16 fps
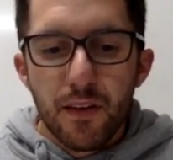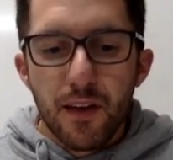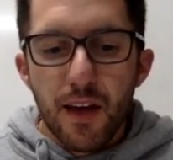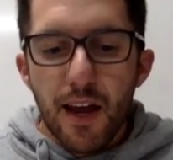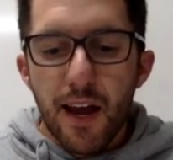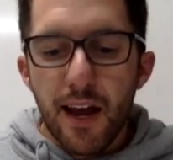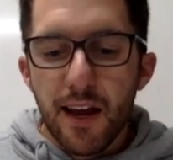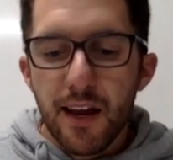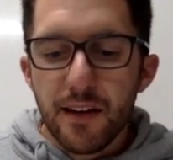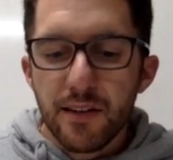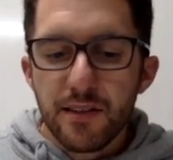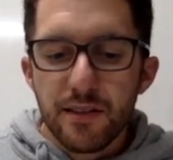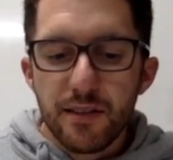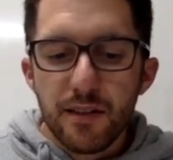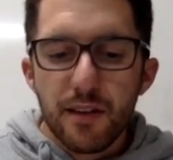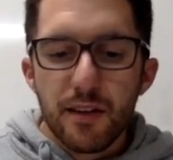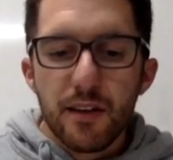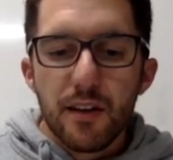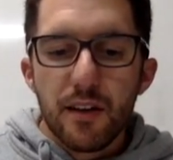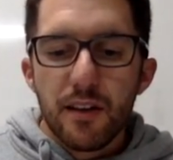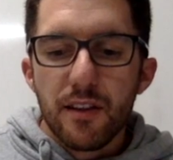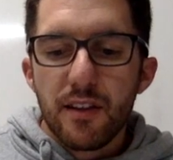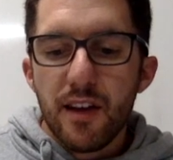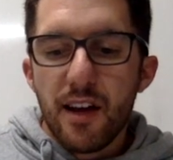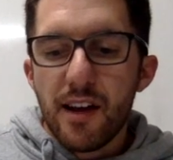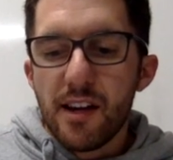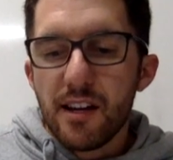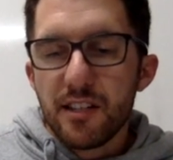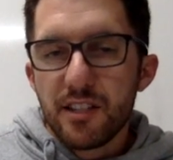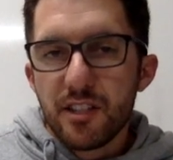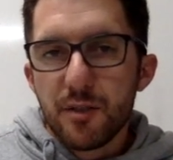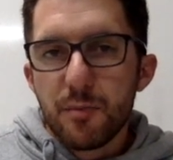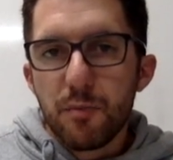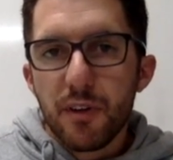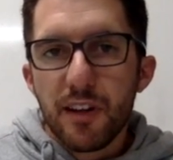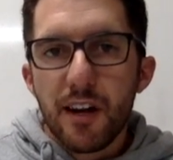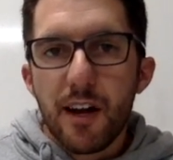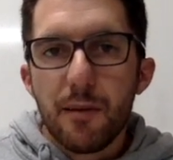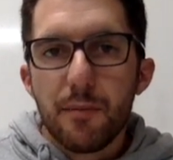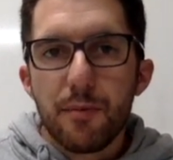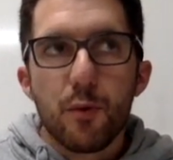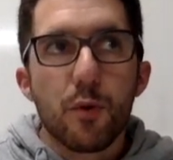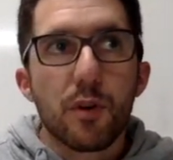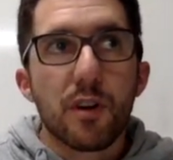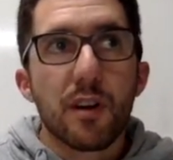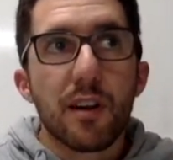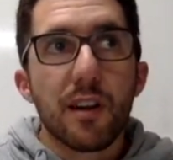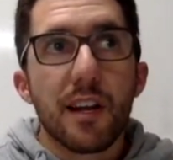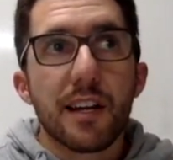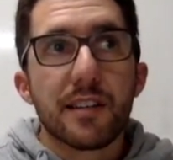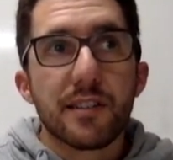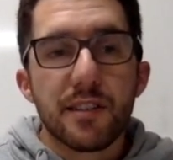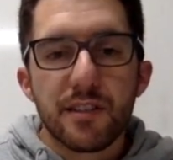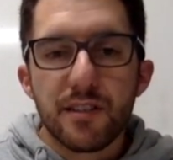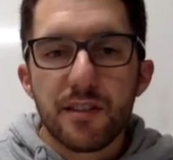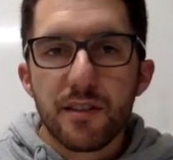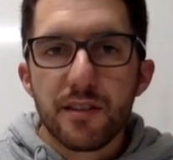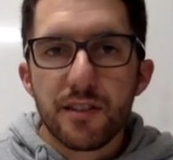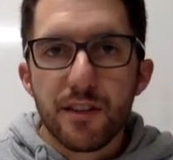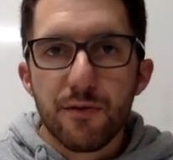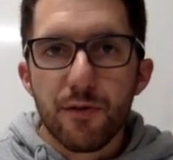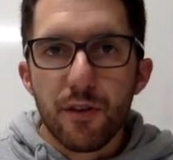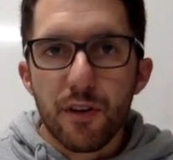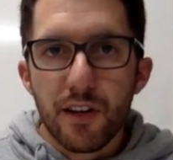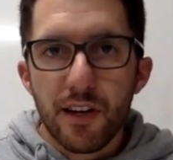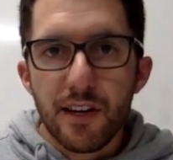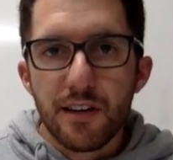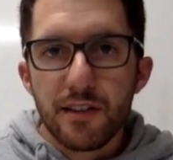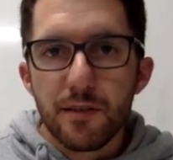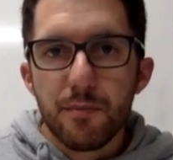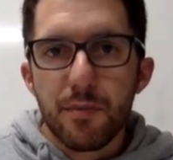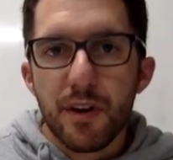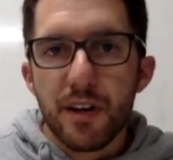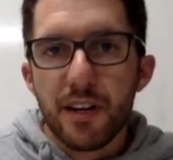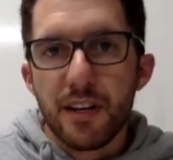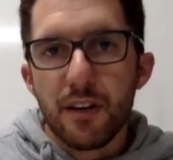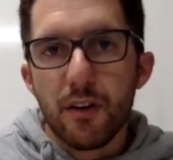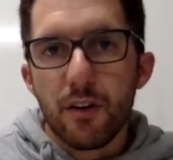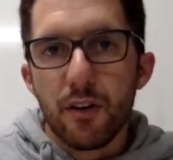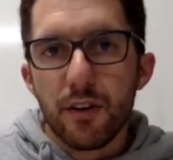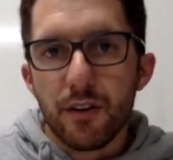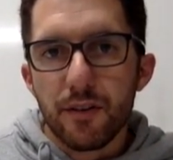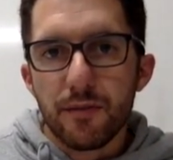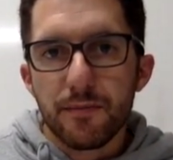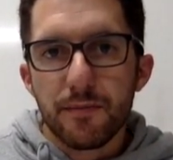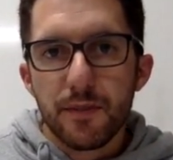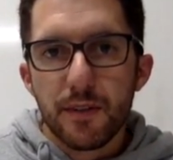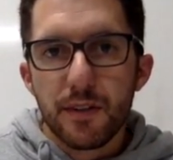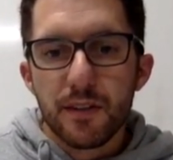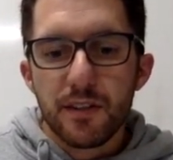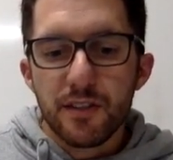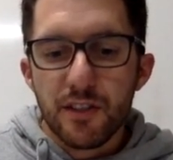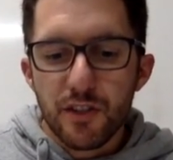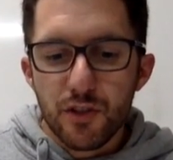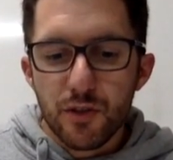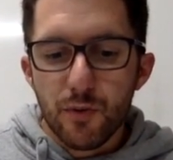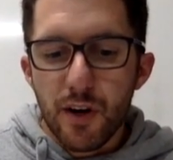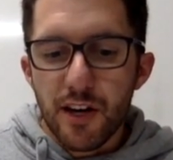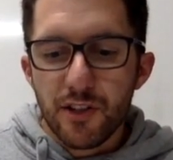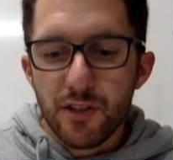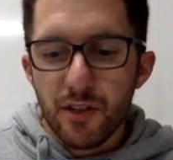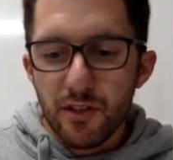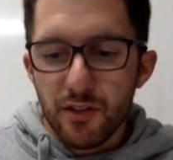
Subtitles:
and they are split up or collected differently depending on the situation.